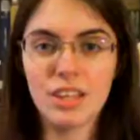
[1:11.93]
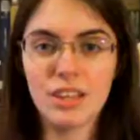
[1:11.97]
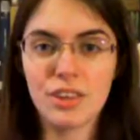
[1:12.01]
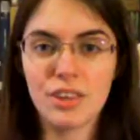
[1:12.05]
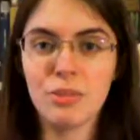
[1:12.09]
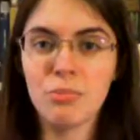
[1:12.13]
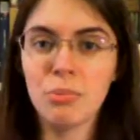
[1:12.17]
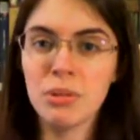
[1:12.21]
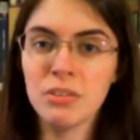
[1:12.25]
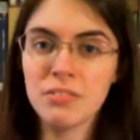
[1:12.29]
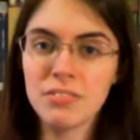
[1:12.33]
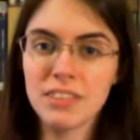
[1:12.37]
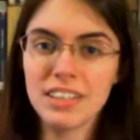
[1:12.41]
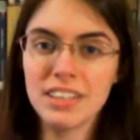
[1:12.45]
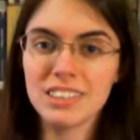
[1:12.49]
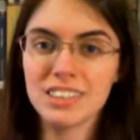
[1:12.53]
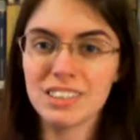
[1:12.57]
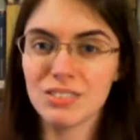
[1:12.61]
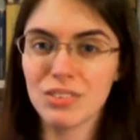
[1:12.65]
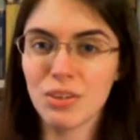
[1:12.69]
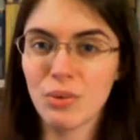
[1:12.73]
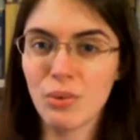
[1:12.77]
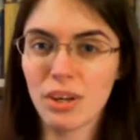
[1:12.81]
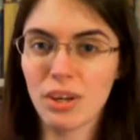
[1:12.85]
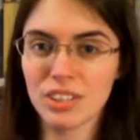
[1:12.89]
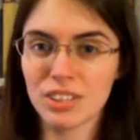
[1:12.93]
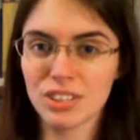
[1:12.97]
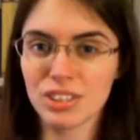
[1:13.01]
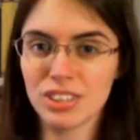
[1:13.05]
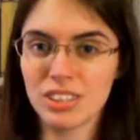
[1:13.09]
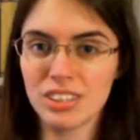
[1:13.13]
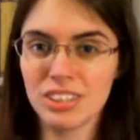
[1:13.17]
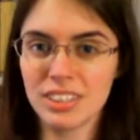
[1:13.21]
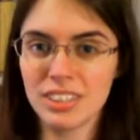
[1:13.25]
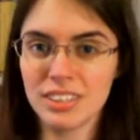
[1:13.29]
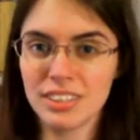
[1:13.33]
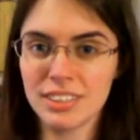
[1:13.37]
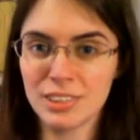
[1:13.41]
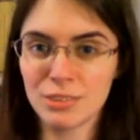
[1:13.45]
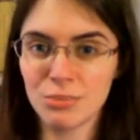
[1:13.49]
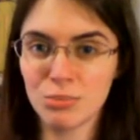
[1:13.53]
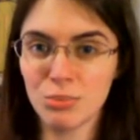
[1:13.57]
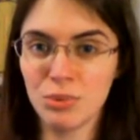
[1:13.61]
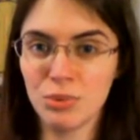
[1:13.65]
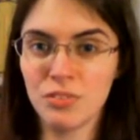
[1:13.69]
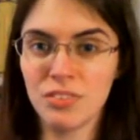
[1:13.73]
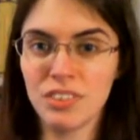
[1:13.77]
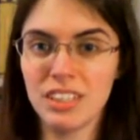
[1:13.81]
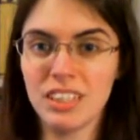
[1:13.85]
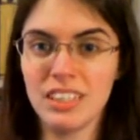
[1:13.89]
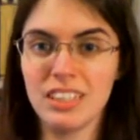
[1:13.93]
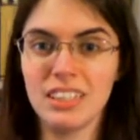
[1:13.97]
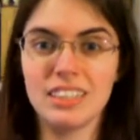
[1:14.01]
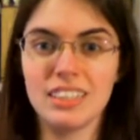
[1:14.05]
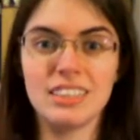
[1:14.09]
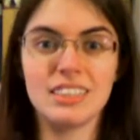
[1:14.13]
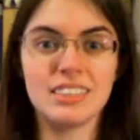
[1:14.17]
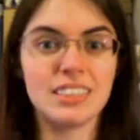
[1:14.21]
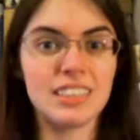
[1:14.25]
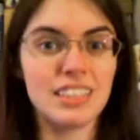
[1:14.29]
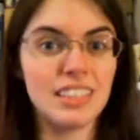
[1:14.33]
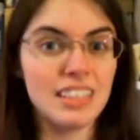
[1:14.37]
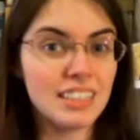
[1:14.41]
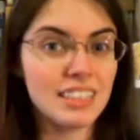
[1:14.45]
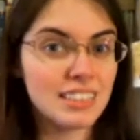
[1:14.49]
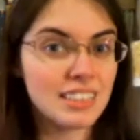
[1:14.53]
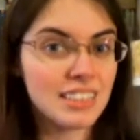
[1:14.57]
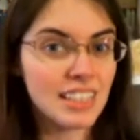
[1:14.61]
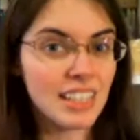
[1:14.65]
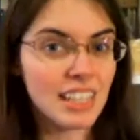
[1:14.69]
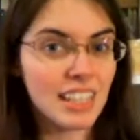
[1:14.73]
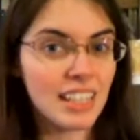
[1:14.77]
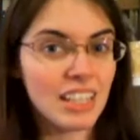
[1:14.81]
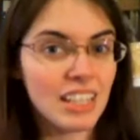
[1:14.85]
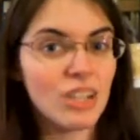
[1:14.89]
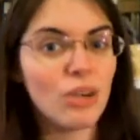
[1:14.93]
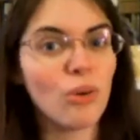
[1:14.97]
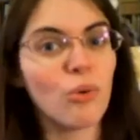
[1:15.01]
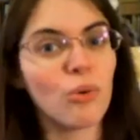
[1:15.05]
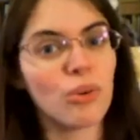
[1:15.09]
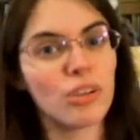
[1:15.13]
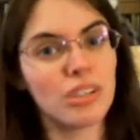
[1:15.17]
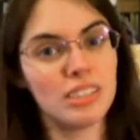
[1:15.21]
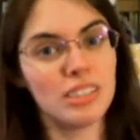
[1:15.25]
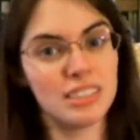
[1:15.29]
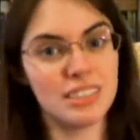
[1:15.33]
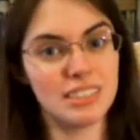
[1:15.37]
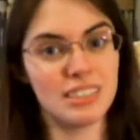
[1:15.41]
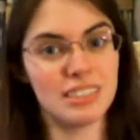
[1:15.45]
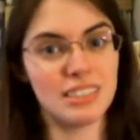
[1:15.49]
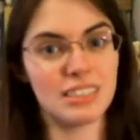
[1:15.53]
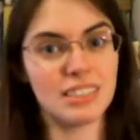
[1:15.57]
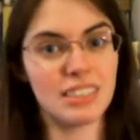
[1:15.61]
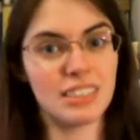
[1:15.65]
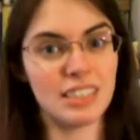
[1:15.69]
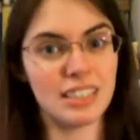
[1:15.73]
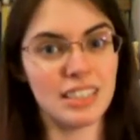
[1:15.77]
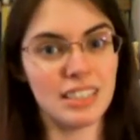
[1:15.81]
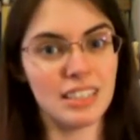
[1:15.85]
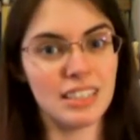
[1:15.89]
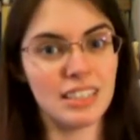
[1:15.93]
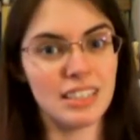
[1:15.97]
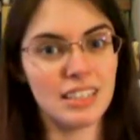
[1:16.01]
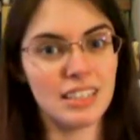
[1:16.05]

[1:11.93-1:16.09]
The pervasive question in this movie is he or isn't he?